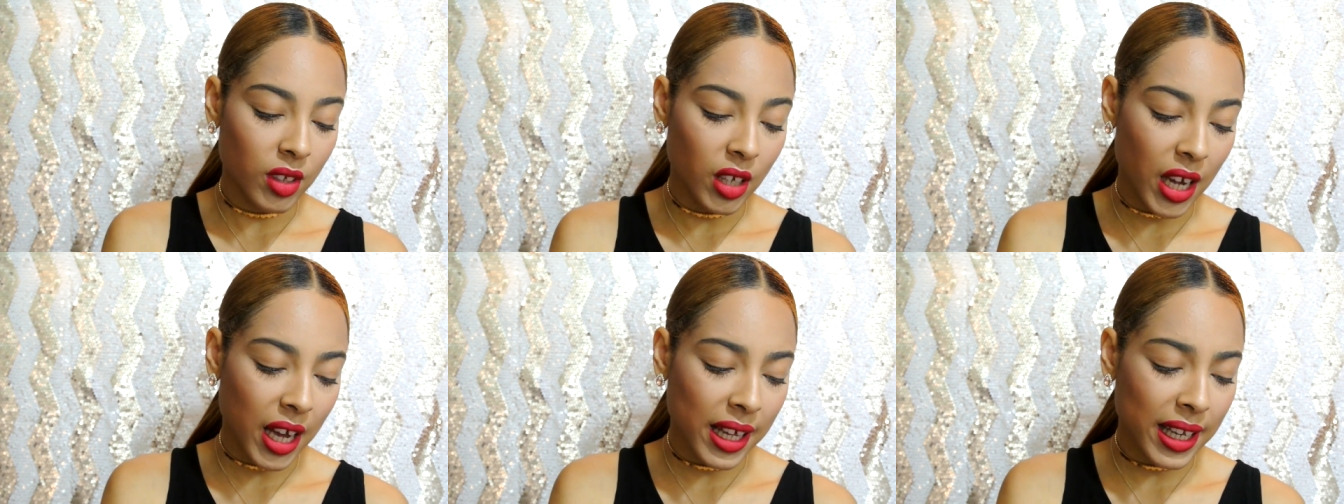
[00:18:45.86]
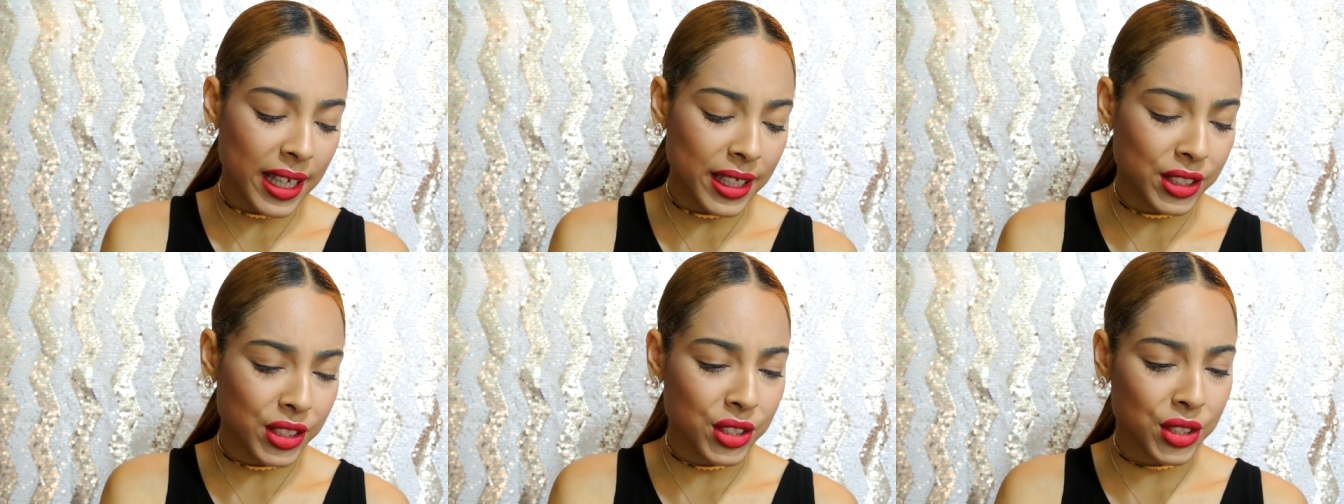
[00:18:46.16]
I
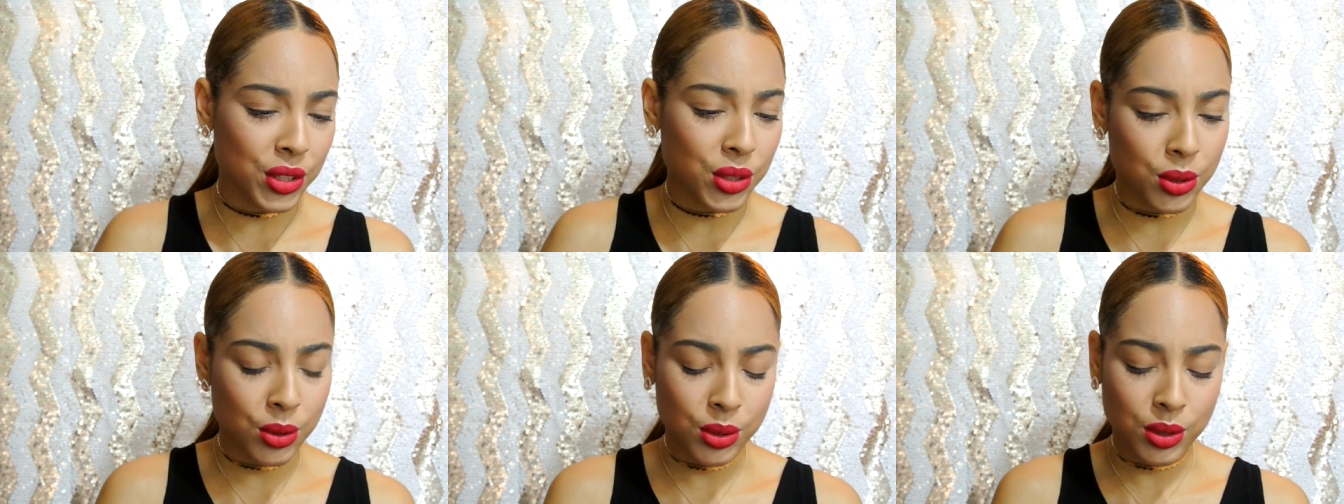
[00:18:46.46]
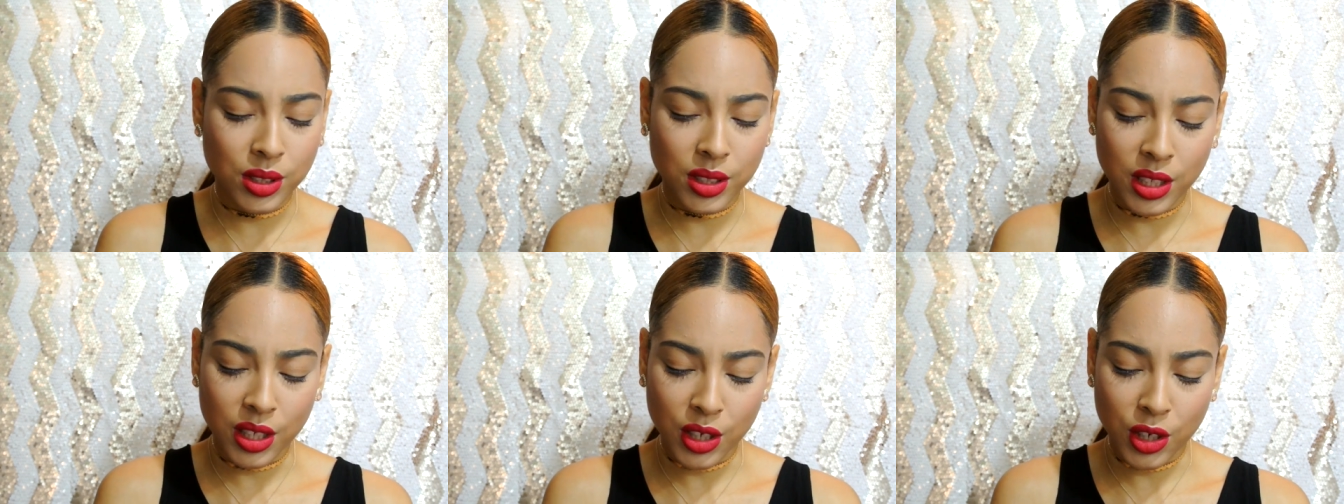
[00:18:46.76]
like to use
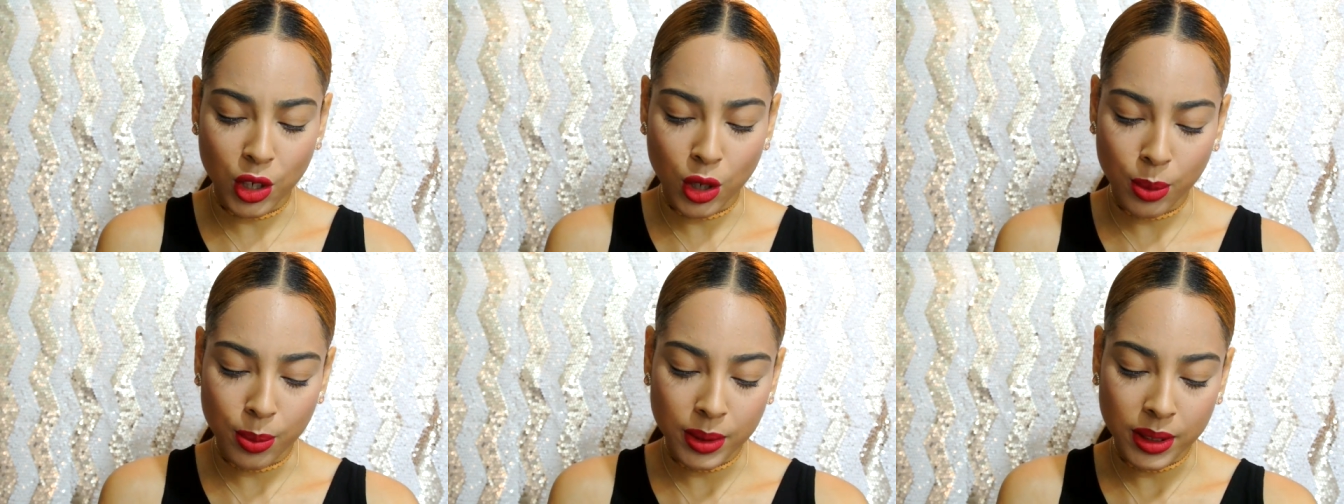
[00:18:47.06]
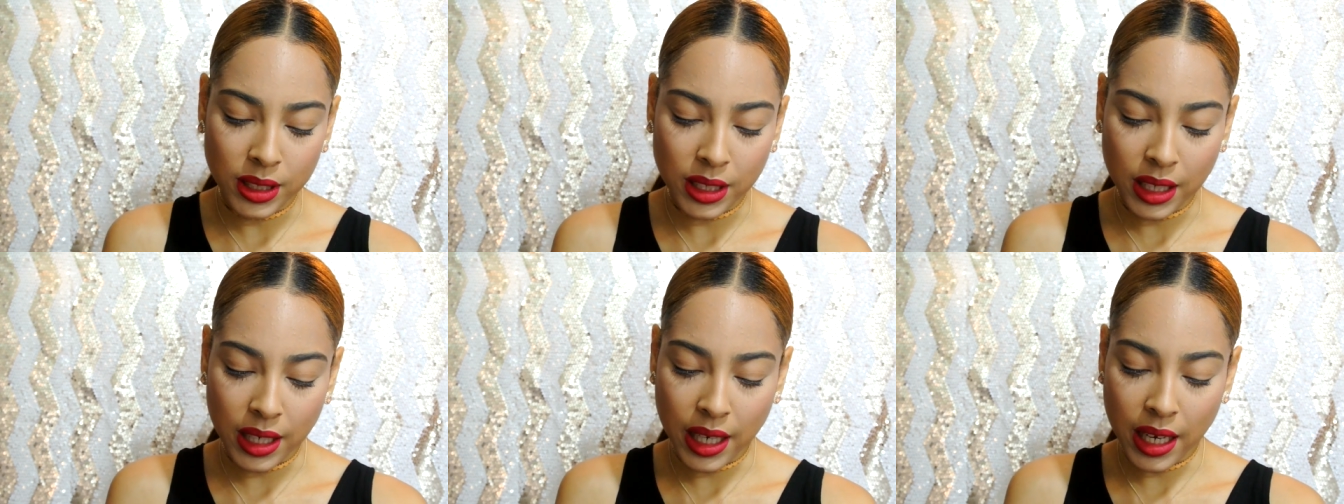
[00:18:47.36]
the Urban
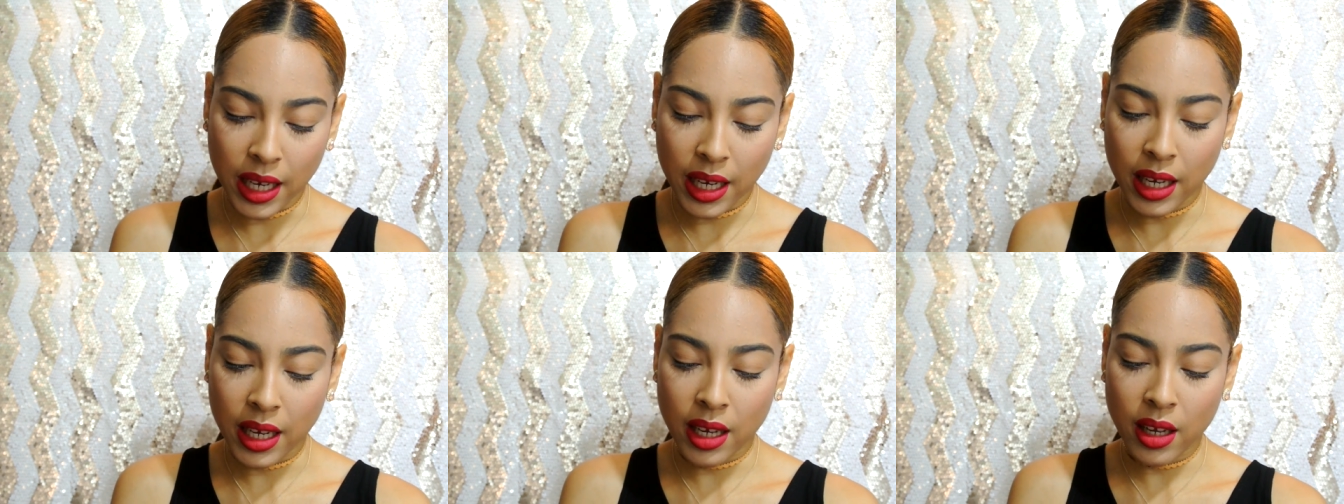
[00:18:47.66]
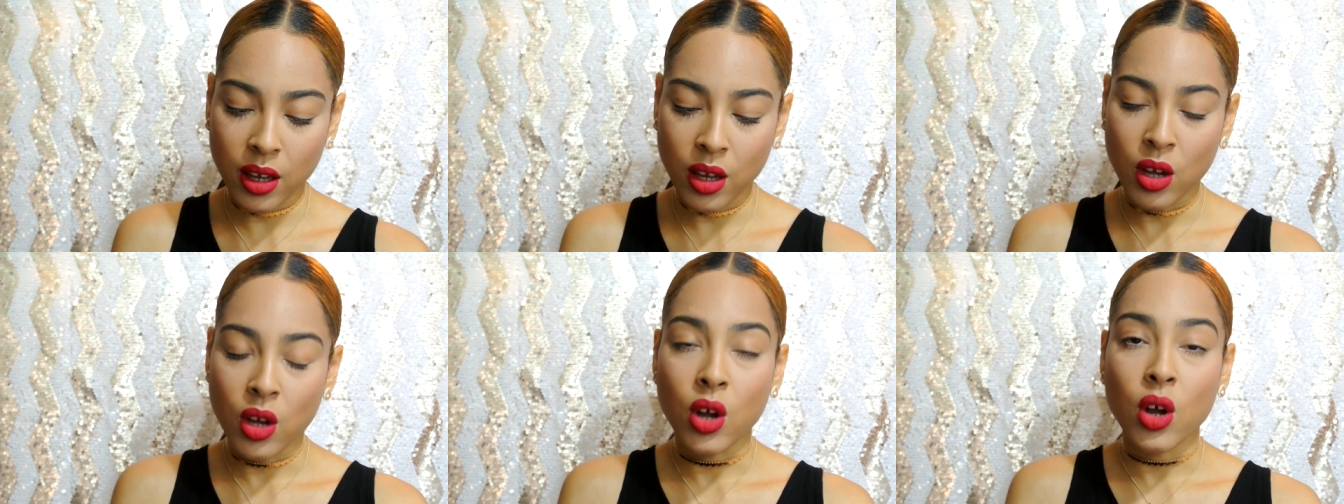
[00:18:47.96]
Decay
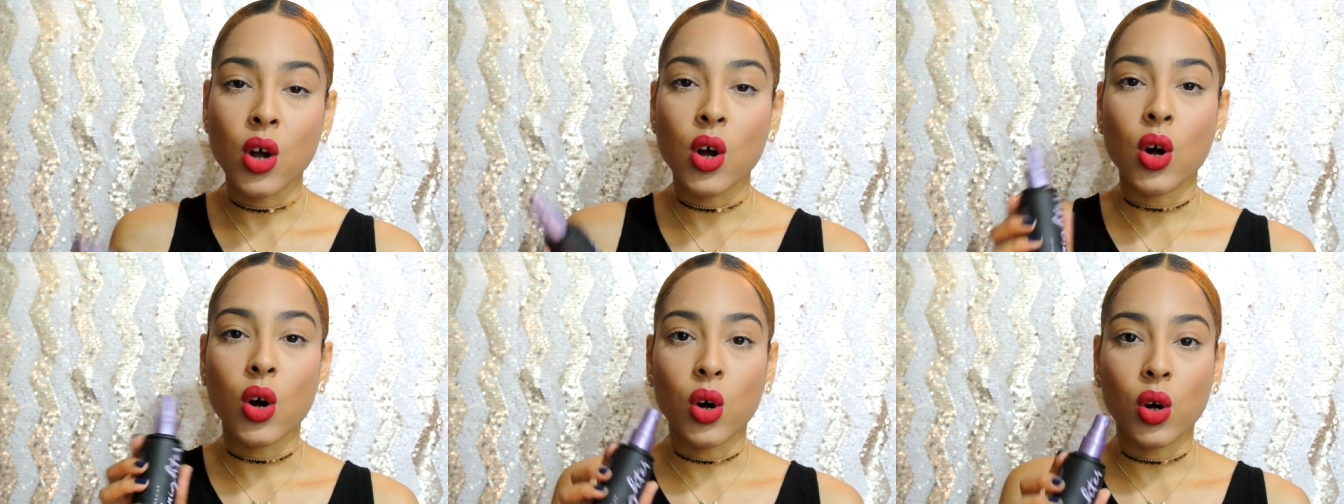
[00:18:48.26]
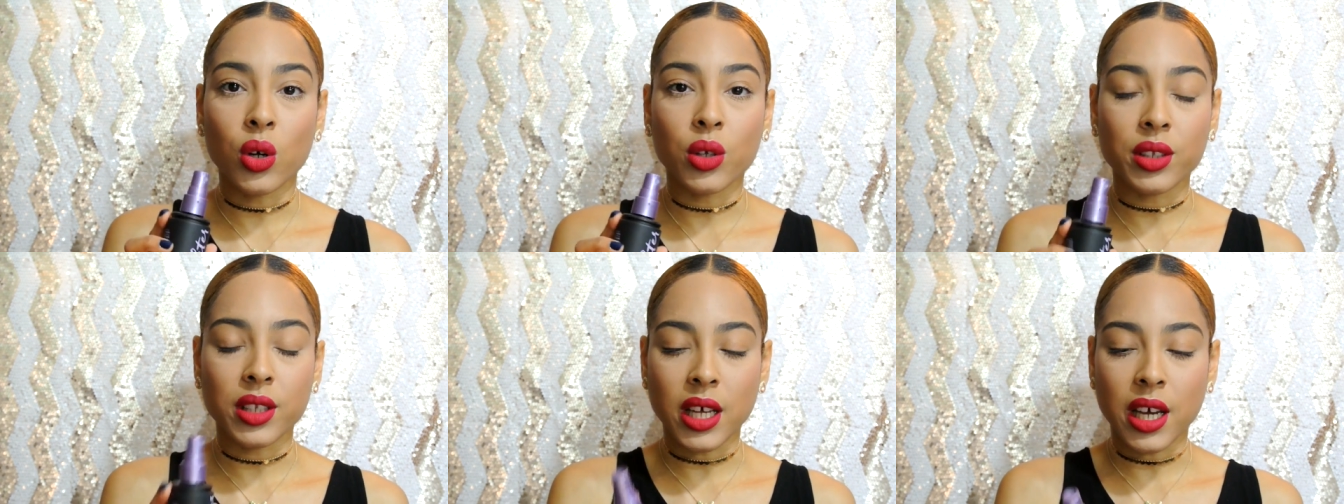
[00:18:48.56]

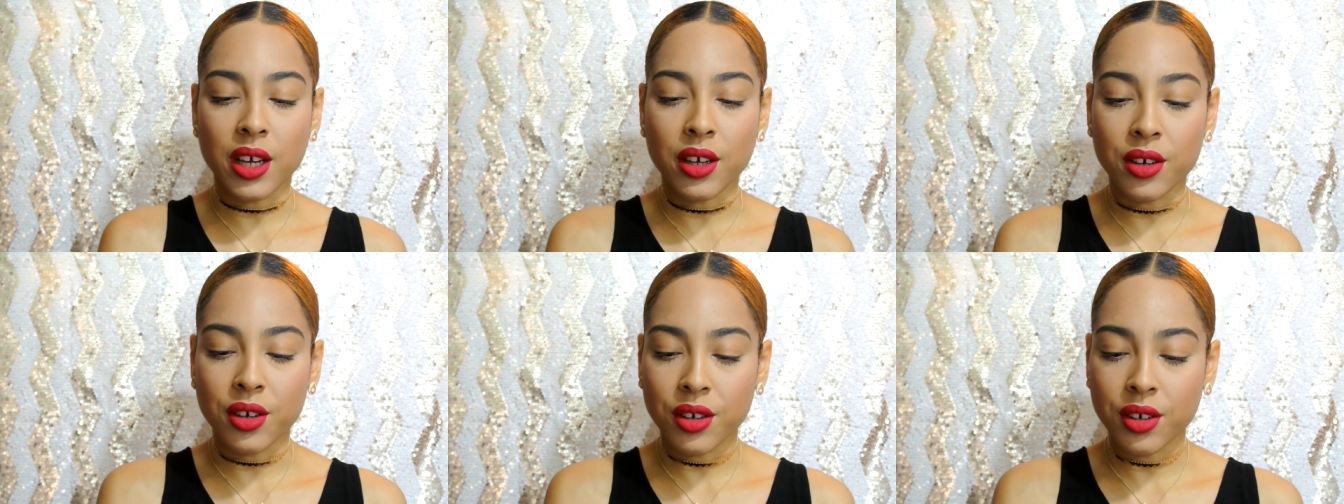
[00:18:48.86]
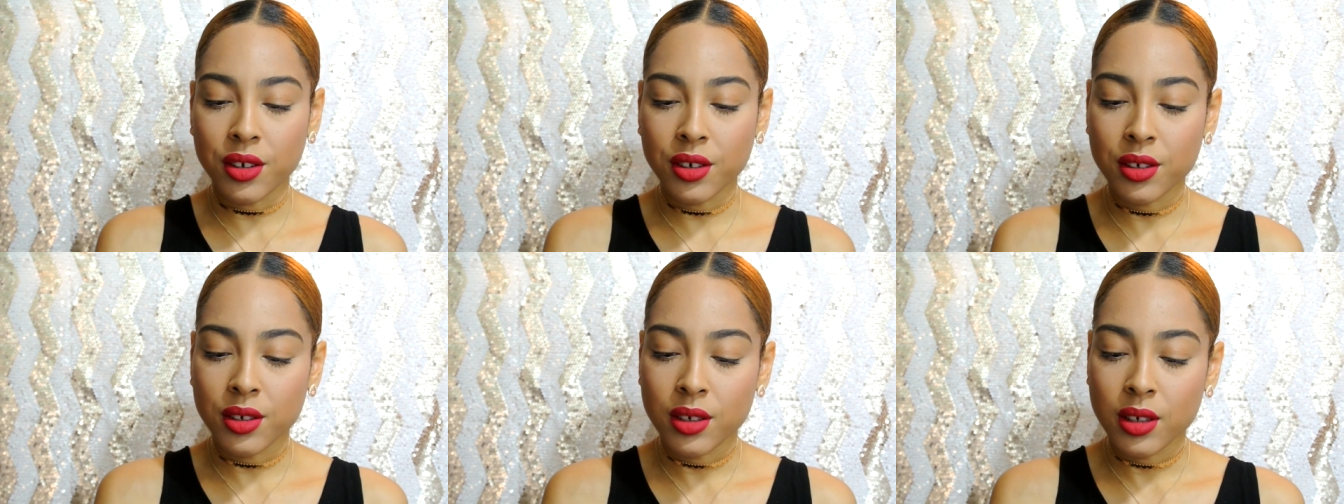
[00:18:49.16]
All
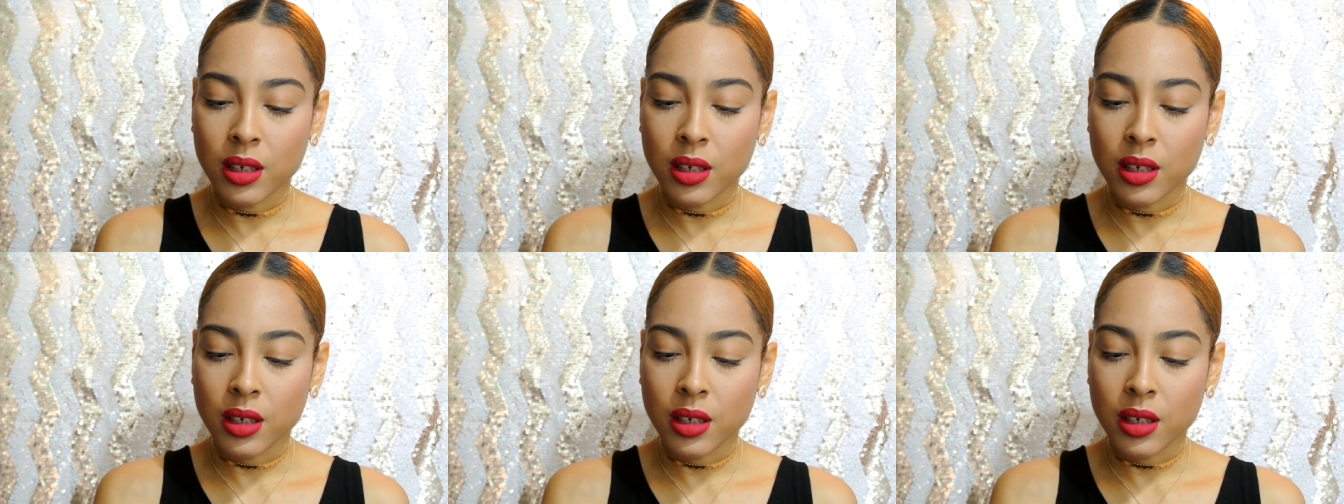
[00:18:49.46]
Nighter,